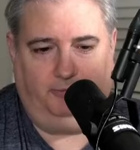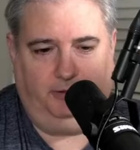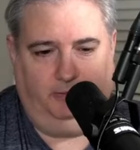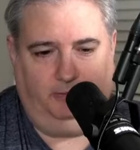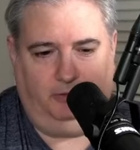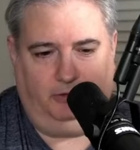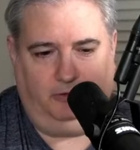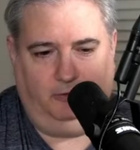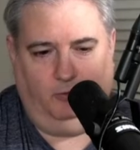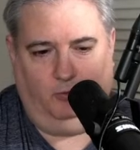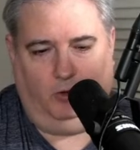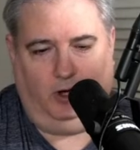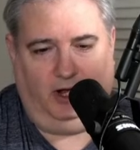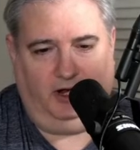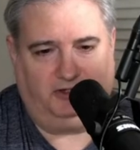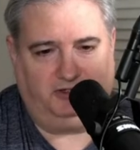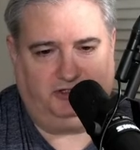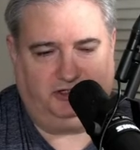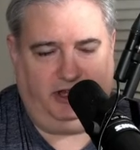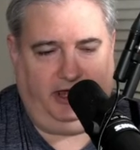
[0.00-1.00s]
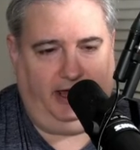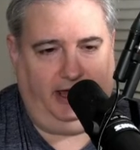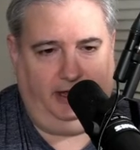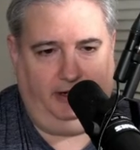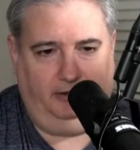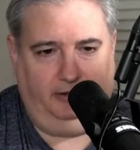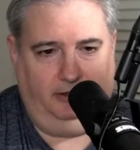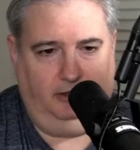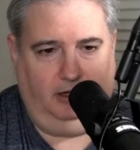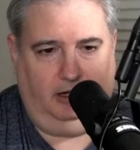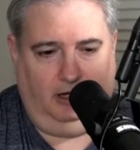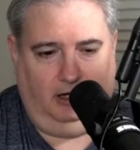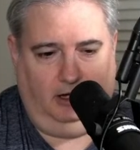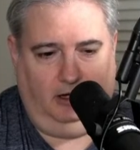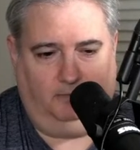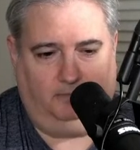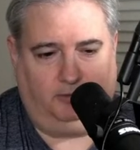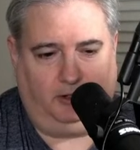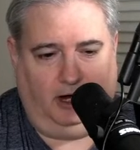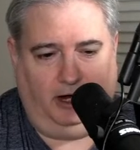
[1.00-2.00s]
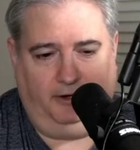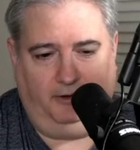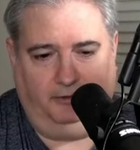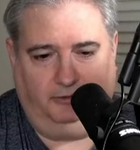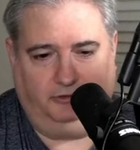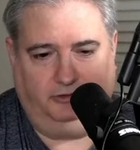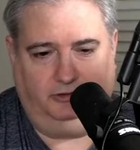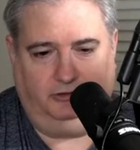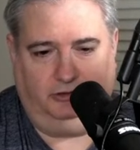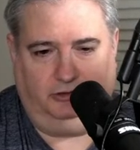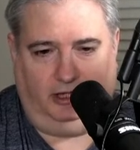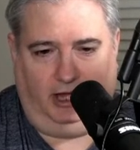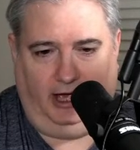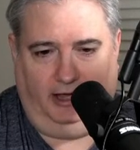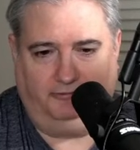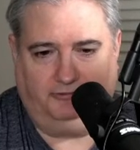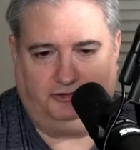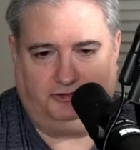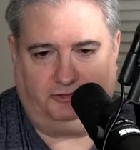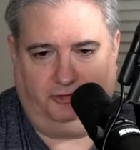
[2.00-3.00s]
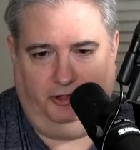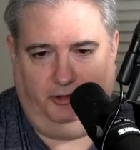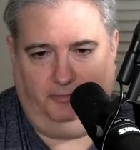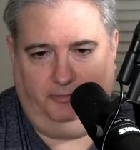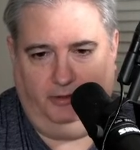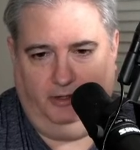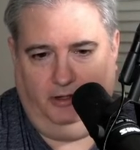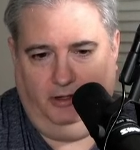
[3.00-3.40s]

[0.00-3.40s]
People can watch that prior to the live stream.